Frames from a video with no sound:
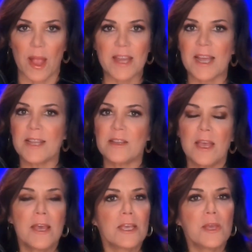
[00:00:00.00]
And I
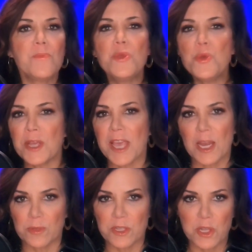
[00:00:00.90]

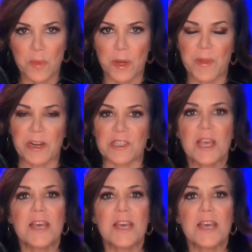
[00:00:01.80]
communicated with so many parents.